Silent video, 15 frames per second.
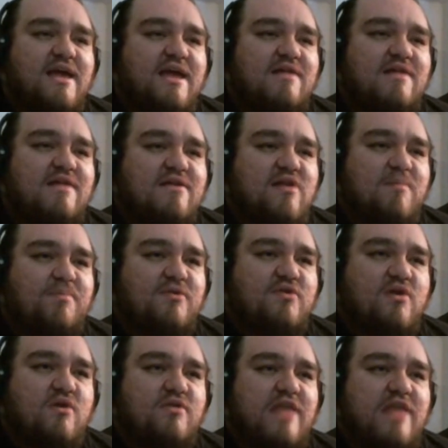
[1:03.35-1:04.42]
in this
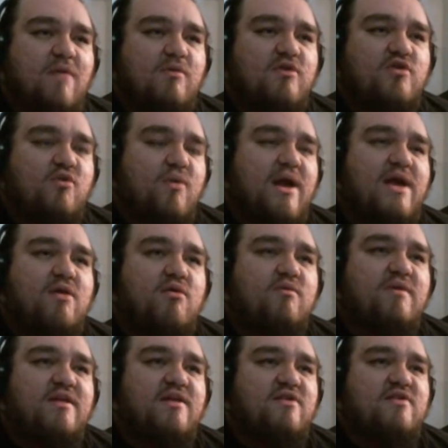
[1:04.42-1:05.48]
episode that was great or
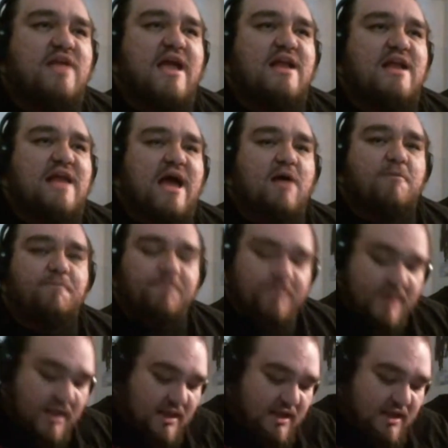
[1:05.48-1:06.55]
really stand out.
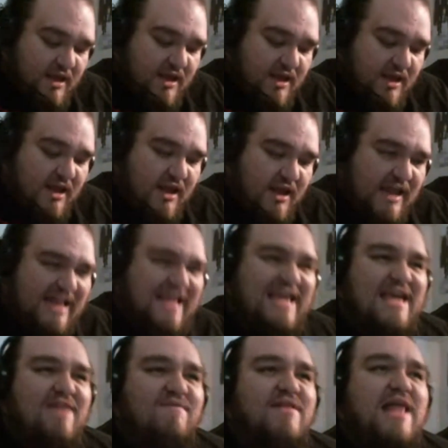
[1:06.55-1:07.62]
It
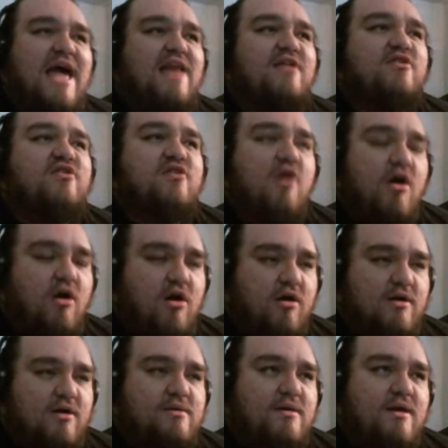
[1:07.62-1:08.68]
even had a
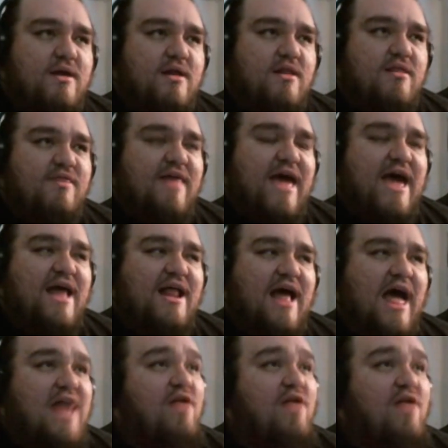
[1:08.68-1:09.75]
song that
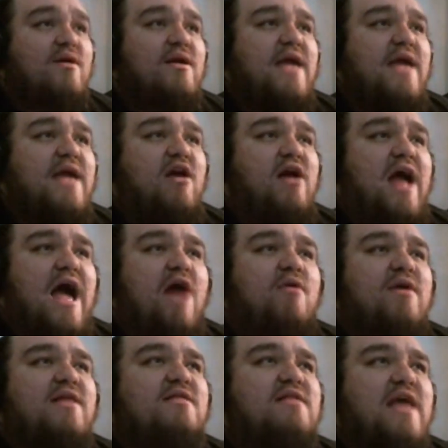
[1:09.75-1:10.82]
I don't care
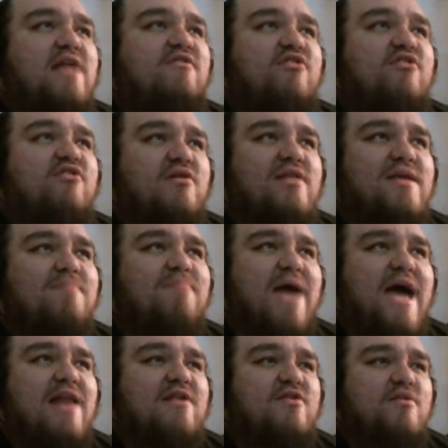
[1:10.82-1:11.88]
how intentionally
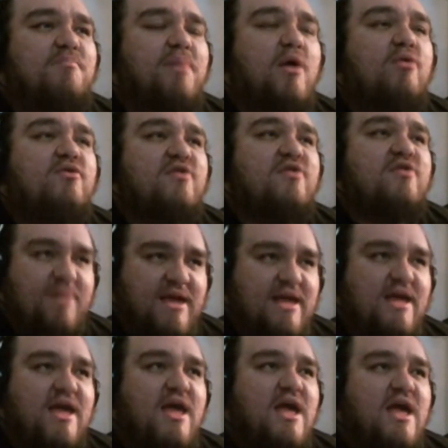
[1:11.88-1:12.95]
bad it's supposed to
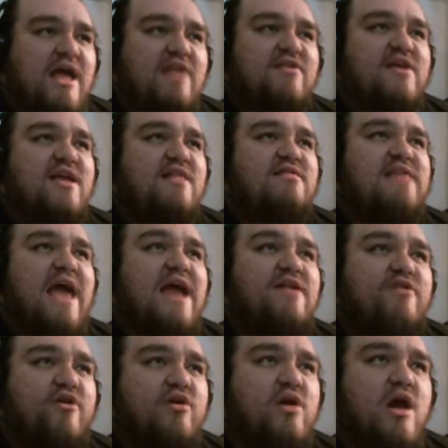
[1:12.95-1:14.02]
be, is a
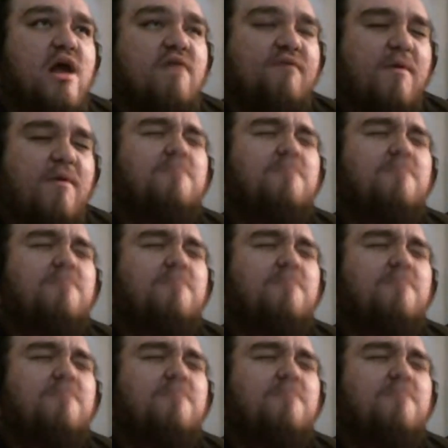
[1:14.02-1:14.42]
contender for